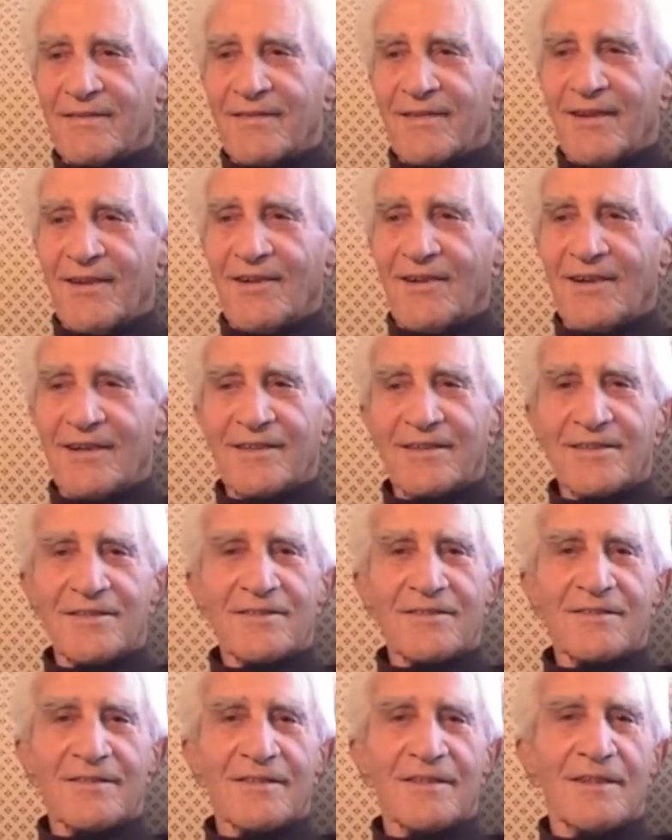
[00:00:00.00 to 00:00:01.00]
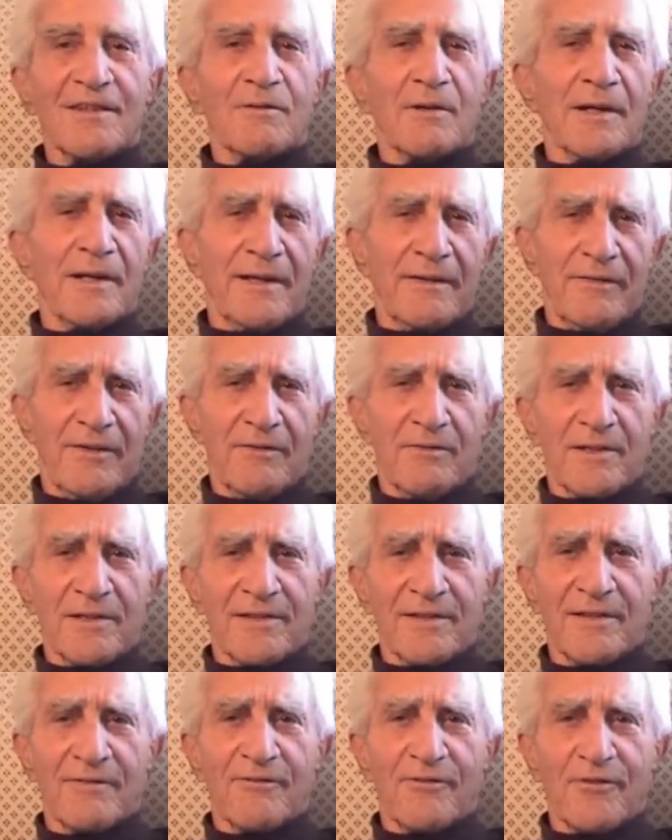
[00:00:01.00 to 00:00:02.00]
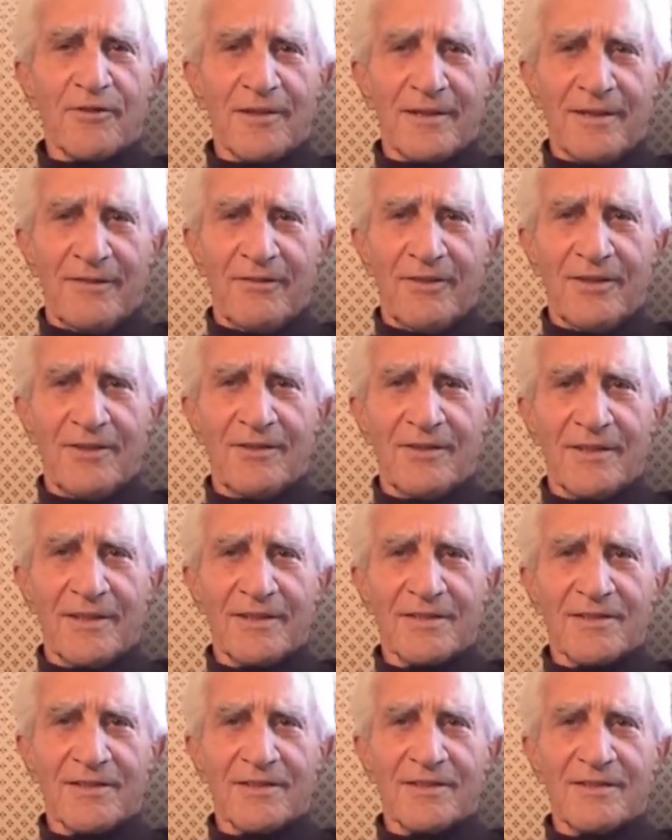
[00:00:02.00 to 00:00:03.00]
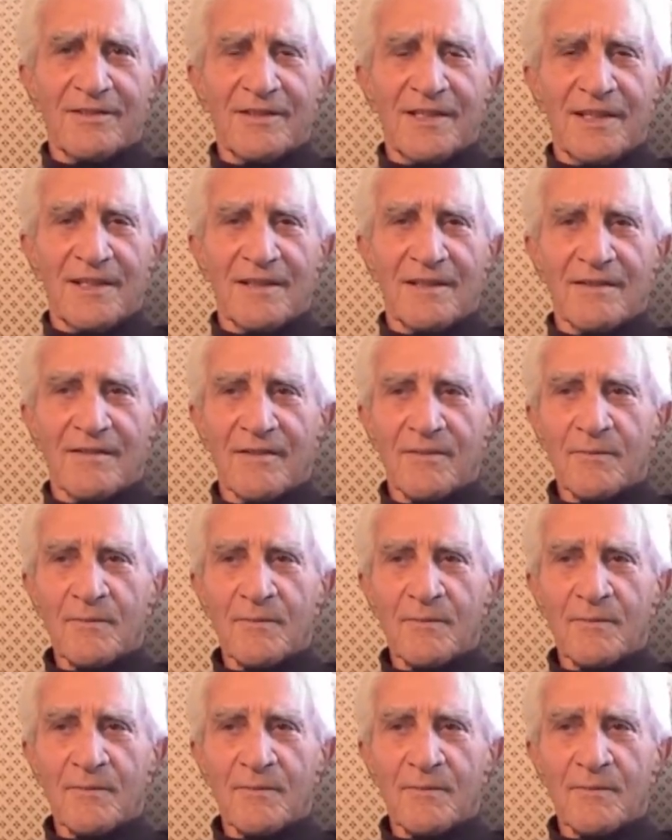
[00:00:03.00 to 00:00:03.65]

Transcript: the orchestra or whatever was in front of you in the studio